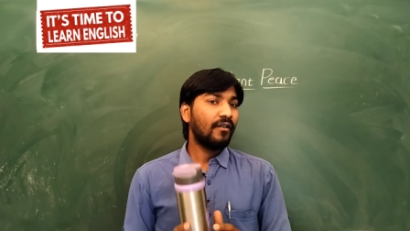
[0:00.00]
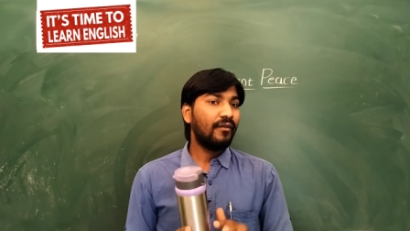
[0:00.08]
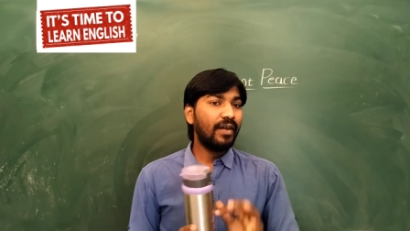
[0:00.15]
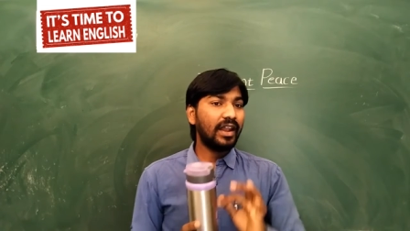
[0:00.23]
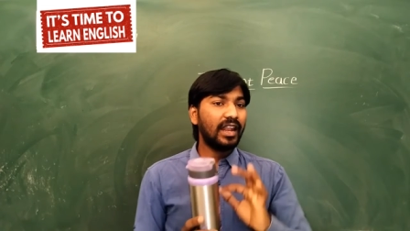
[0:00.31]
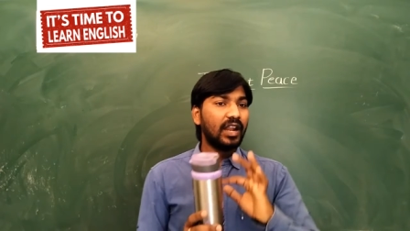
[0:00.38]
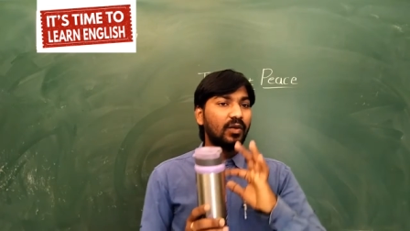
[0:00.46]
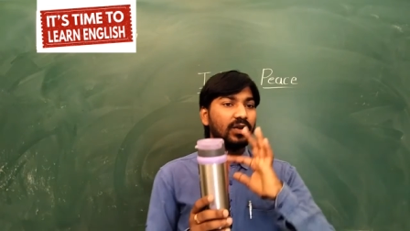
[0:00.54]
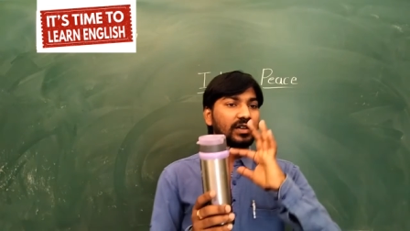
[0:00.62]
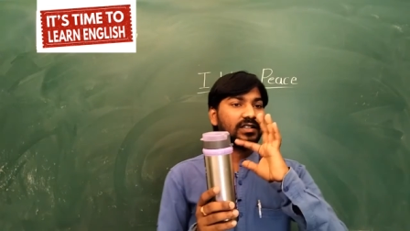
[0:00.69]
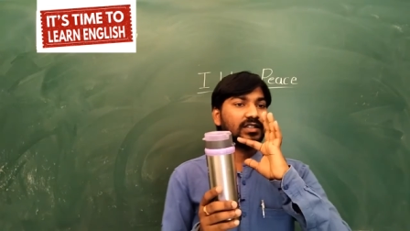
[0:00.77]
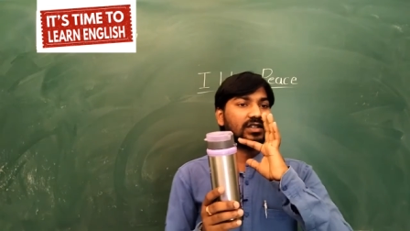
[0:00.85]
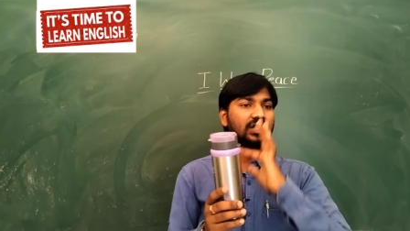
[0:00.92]
When it
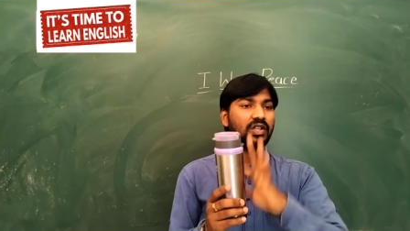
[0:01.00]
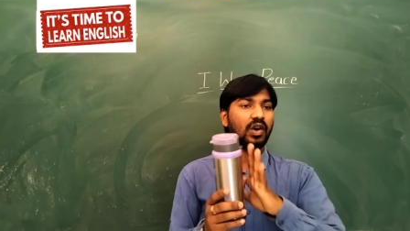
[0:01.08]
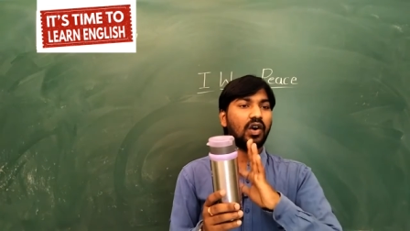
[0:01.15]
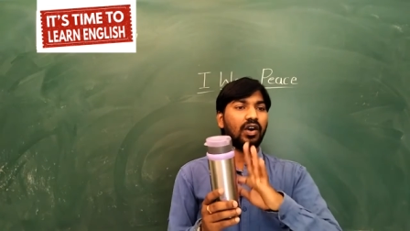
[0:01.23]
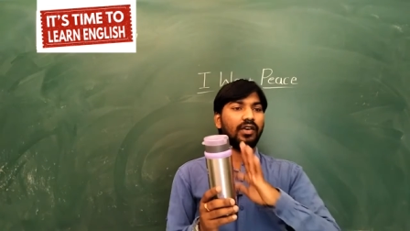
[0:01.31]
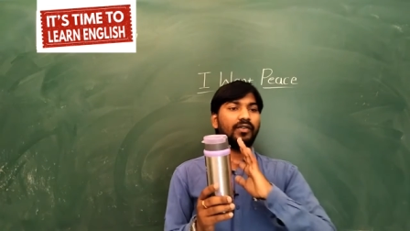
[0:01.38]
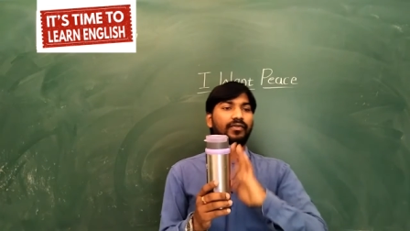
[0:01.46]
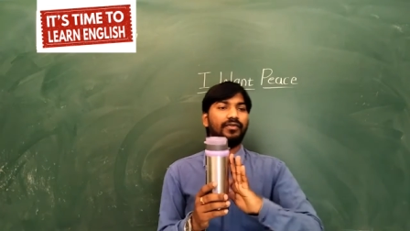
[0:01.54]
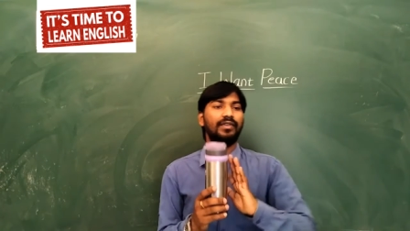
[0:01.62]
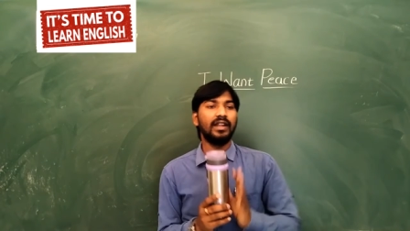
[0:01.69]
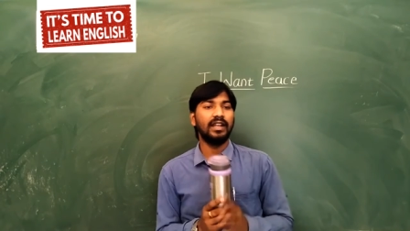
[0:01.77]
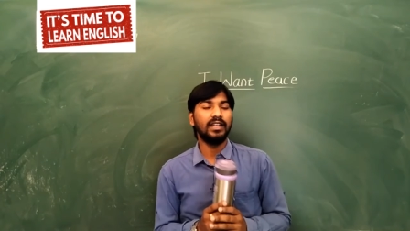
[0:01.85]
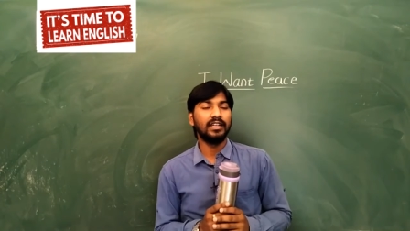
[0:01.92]
was not
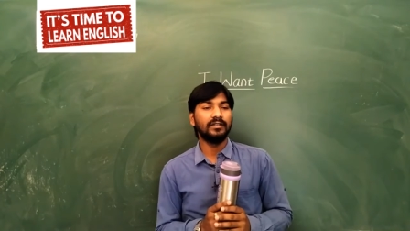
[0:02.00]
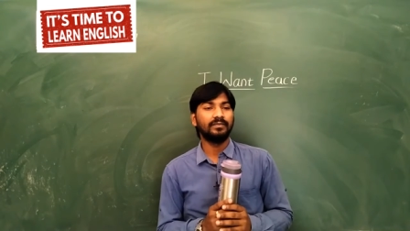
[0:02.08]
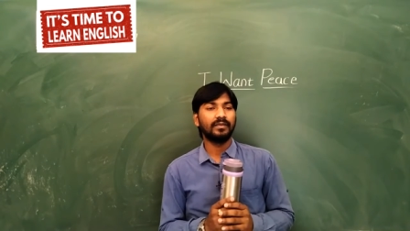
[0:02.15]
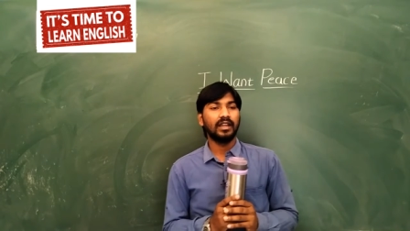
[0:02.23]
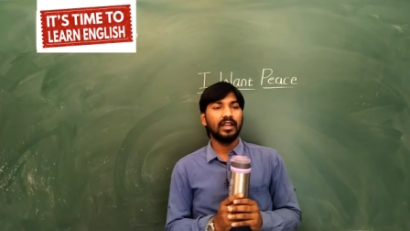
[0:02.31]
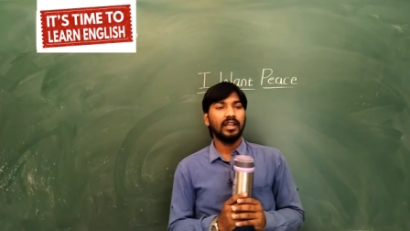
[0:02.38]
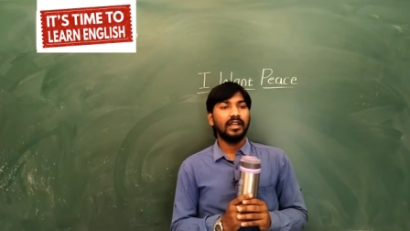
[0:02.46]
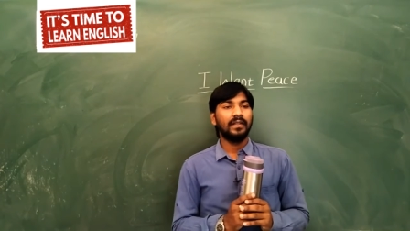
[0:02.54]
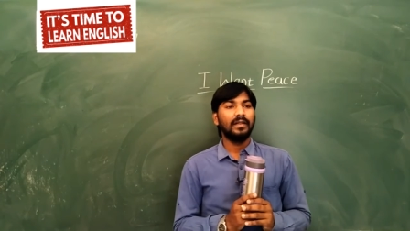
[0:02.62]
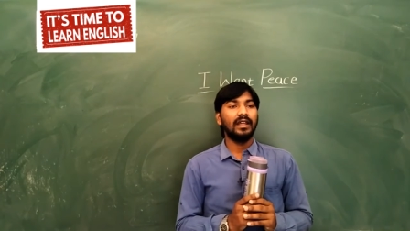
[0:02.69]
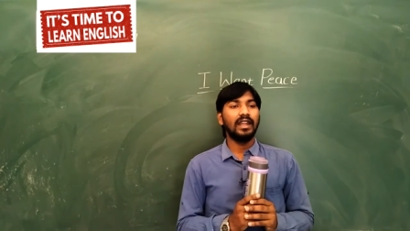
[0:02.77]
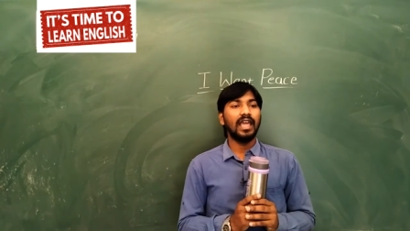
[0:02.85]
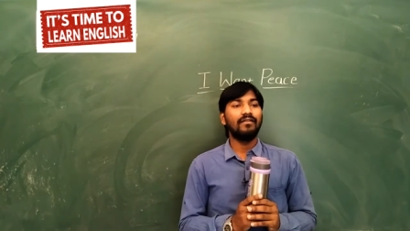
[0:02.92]
filled, then